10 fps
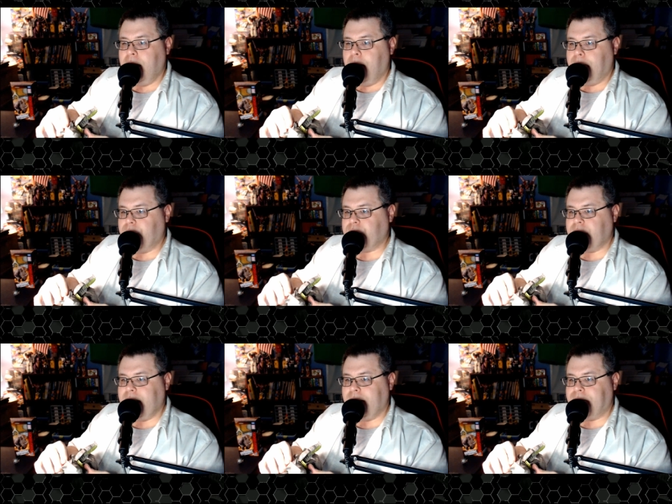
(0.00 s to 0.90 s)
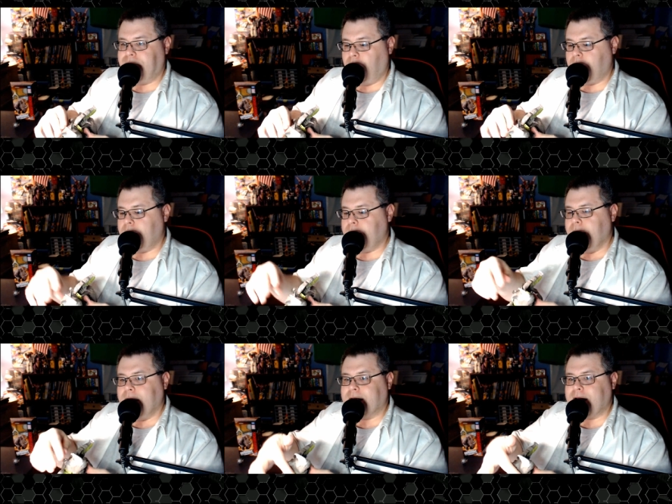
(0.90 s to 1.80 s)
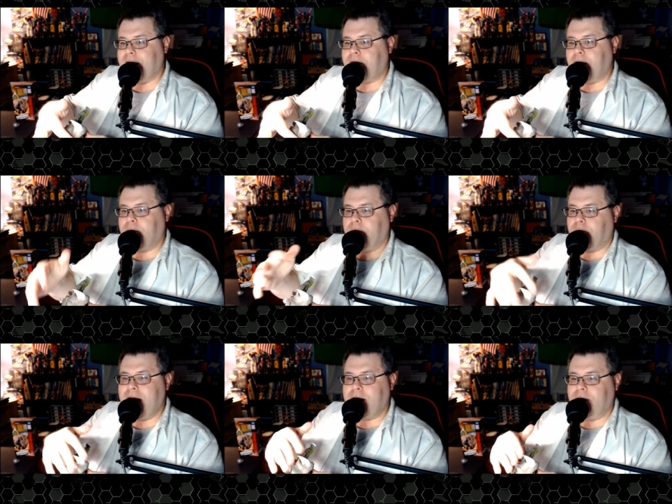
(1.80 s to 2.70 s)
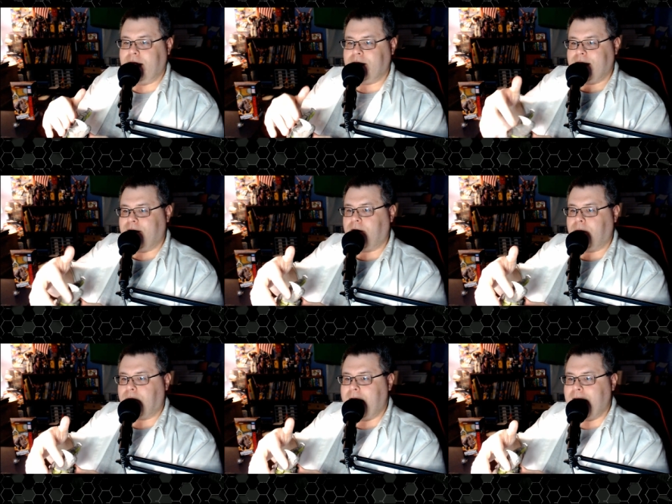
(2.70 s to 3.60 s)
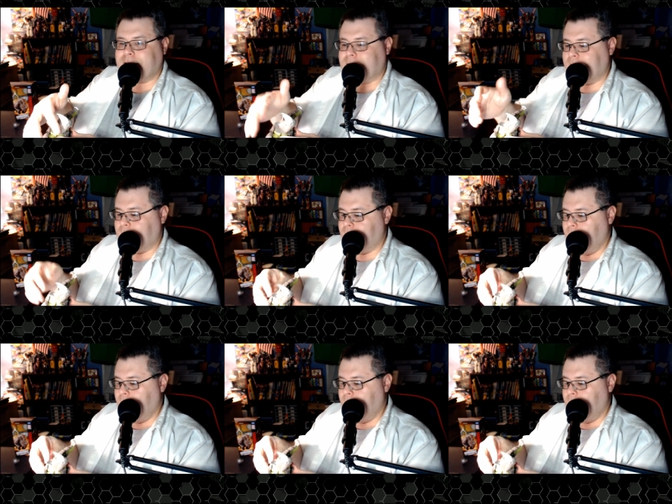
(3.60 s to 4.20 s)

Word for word: push the head forward to cover up with a rhino head to cover up Rhinox's head,